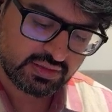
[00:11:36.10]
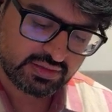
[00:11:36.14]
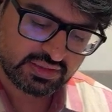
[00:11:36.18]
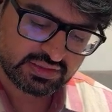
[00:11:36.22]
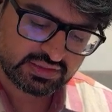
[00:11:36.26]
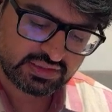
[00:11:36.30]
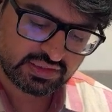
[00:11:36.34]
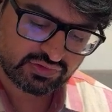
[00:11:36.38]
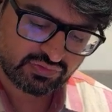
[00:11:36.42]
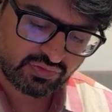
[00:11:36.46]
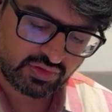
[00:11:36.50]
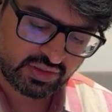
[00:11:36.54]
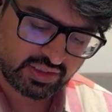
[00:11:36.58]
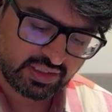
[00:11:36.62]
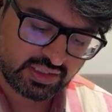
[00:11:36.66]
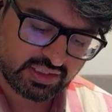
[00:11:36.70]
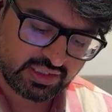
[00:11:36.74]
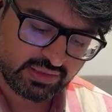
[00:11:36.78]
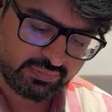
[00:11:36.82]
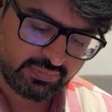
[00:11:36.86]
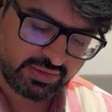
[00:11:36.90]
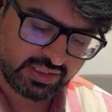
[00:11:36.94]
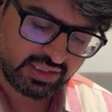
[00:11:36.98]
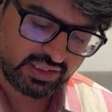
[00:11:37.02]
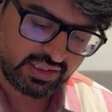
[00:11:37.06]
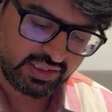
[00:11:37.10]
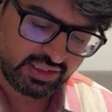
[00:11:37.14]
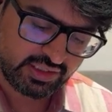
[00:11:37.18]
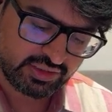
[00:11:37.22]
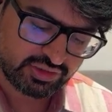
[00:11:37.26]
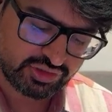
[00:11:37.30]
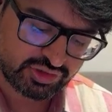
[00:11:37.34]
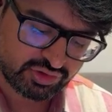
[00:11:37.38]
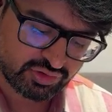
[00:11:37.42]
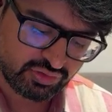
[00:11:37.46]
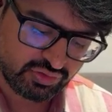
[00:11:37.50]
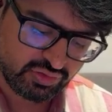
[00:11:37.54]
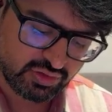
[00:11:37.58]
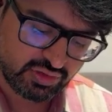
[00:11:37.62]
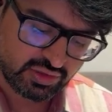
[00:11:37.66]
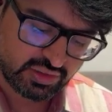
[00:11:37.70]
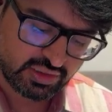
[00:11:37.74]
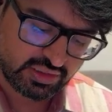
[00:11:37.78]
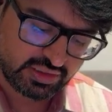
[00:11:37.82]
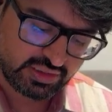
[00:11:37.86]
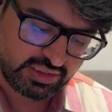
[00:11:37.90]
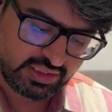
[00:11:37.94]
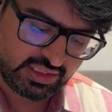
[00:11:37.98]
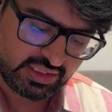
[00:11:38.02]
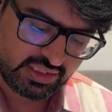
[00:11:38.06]
This is what ultimately leads to
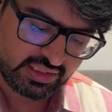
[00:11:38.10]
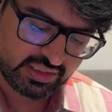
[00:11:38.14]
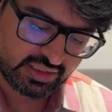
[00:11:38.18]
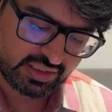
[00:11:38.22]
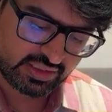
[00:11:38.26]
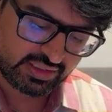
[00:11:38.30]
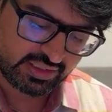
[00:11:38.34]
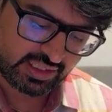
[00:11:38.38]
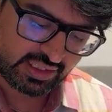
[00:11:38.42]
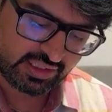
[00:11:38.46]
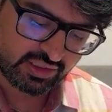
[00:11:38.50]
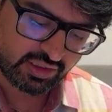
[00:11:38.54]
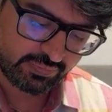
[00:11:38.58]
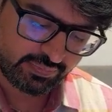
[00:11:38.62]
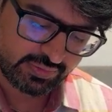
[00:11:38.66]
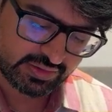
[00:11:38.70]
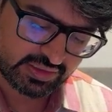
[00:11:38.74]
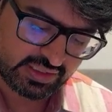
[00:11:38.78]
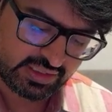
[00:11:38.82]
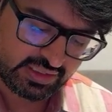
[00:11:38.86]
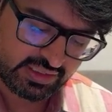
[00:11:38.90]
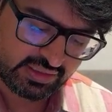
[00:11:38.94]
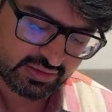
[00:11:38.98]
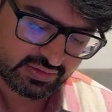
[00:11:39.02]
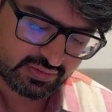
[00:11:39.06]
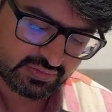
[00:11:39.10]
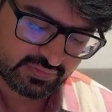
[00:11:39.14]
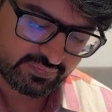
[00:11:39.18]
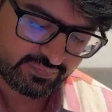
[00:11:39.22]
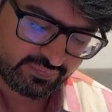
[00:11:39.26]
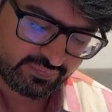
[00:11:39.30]
the retinopathy,